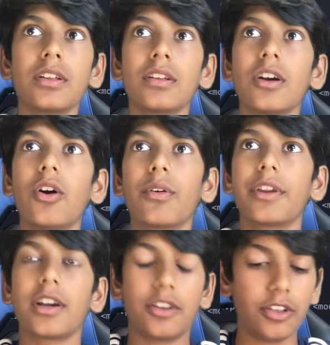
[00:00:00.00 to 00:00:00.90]
Oh,
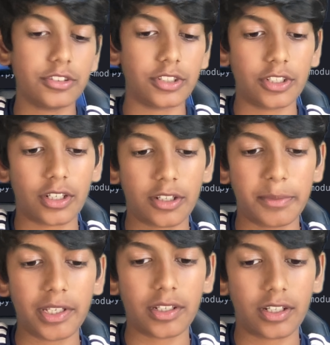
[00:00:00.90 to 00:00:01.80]
not cursor
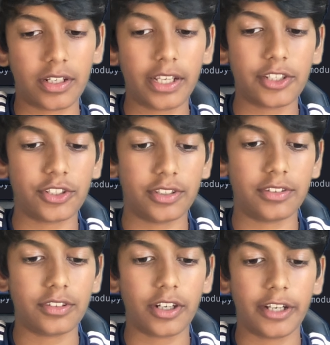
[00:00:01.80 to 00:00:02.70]
commit connection.
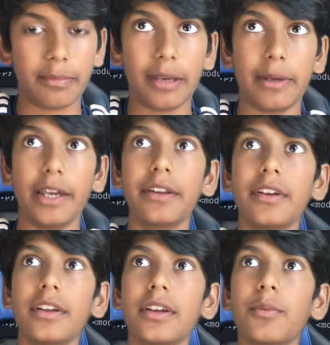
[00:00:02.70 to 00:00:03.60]
Sorry, my bad.
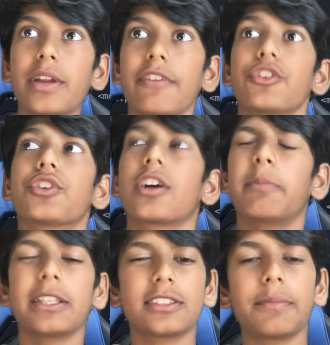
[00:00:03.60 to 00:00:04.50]
Whenever you
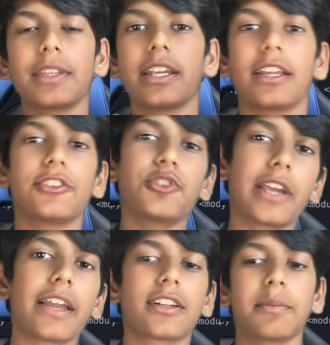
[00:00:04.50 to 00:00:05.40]
commit something, you
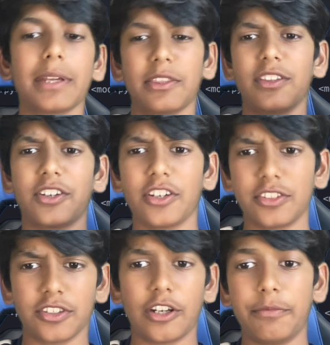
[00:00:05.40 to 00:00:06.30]
can't commit the
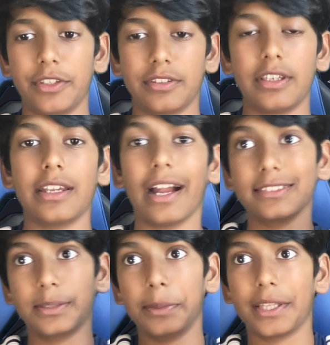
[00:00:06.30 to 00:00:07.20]
cursor, obviously. It has
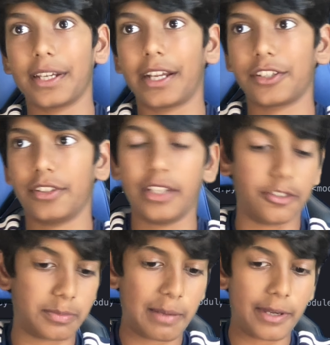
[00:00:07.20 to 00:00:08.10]
to be the connection. That
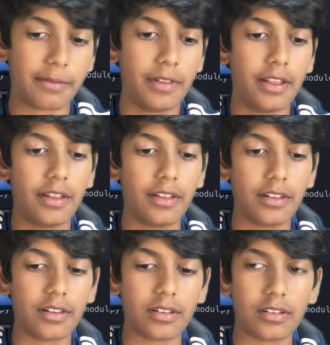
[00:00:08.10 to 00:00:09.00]
was my bad.
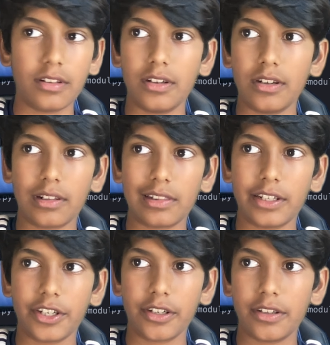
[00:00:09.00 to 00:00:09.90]
Uh,
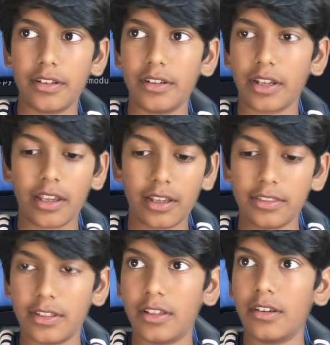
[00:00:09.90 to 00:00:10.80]
clear. Okay,
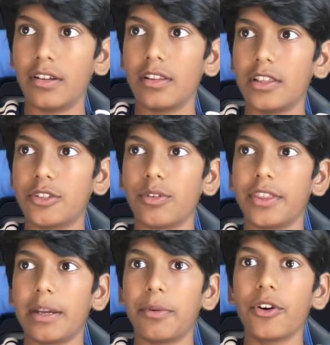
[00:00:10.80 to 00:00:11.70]
and then let's run
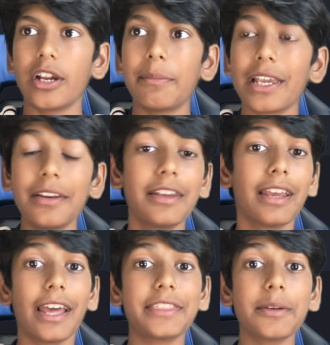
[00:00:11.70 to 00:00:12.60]
that program again.
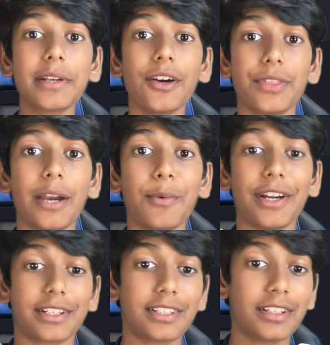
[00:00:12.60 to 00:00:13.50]
And there we go. That
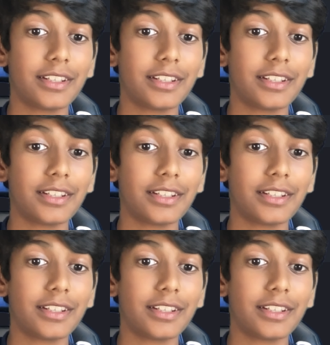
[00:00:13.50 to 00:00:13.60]
worked.